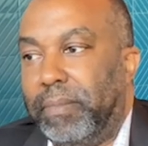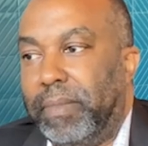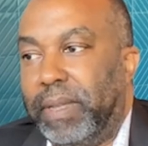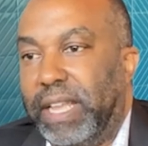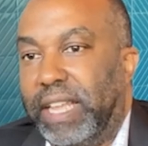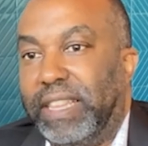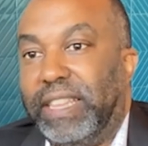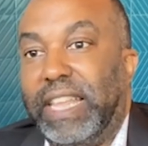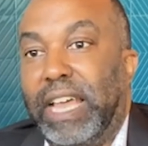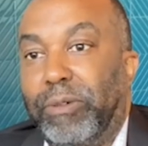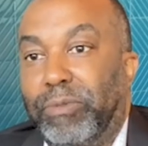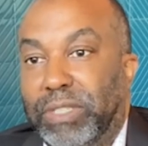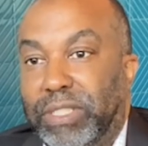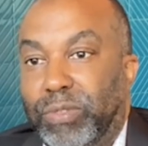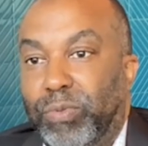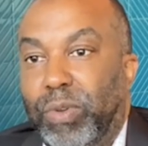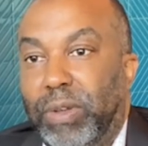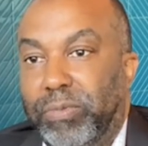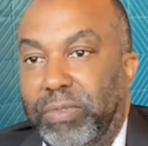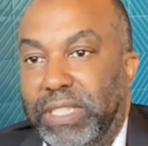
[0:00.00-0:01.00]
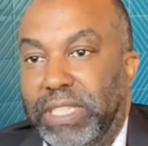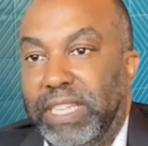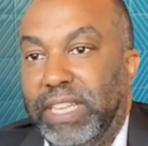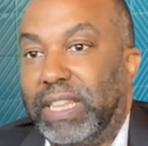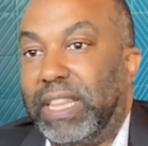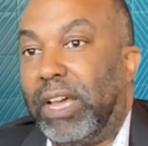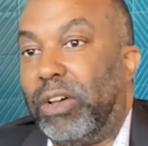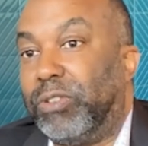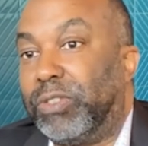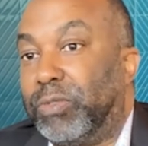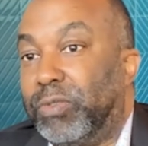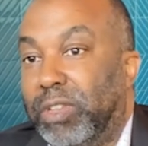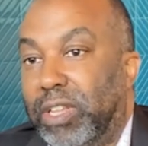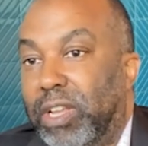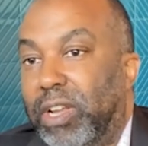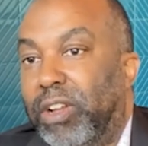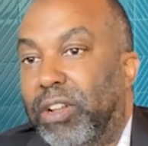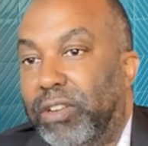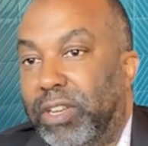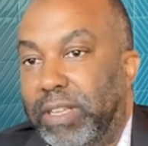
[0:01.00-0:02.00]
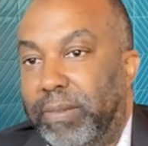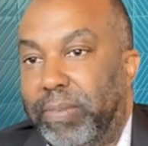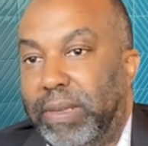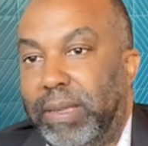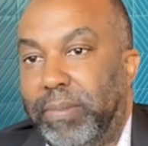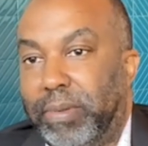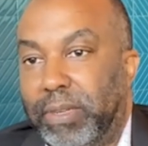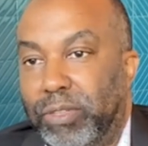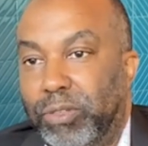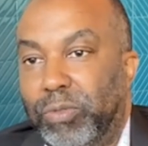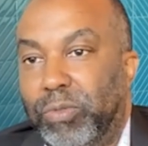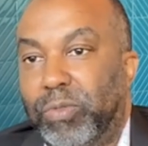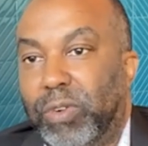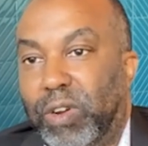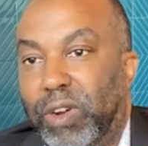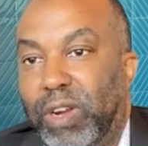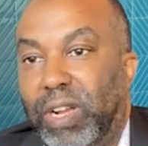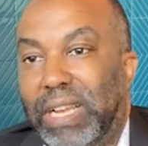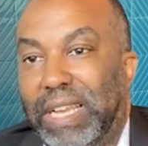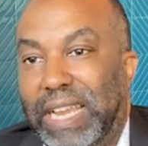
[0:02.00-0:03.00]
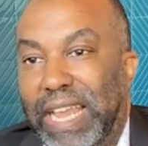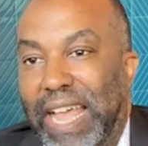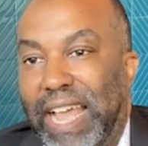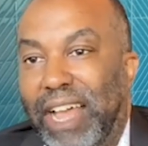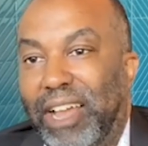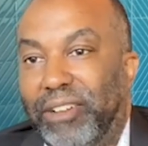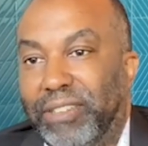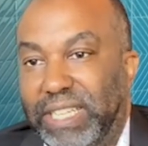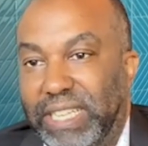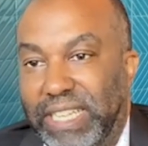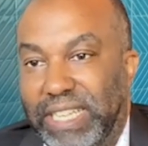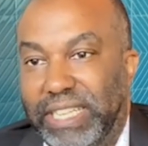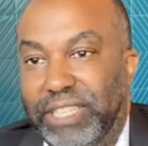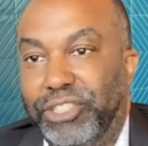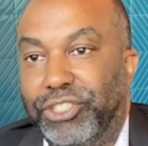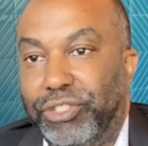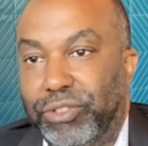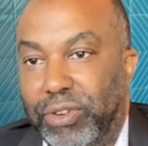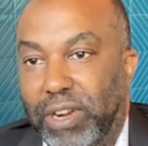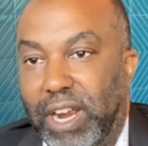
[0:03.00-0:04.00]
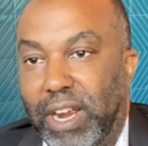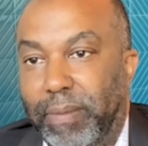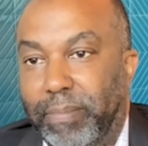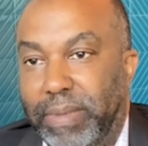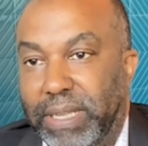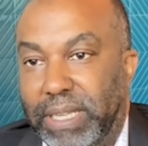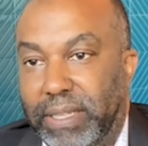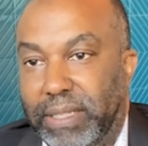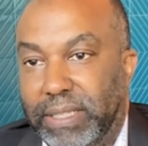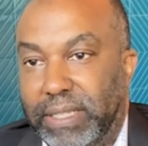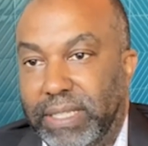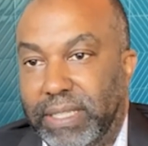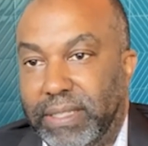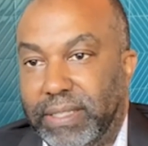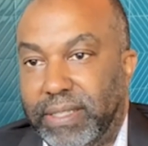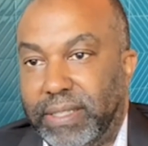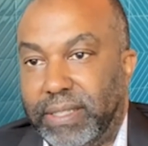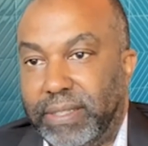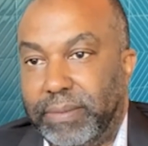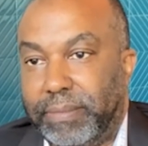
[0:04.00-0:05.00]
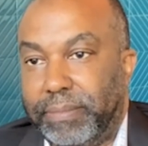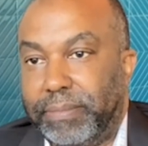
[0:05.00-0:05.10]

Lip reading: And that was what we did. Those were the only people who were allowed into our buildings.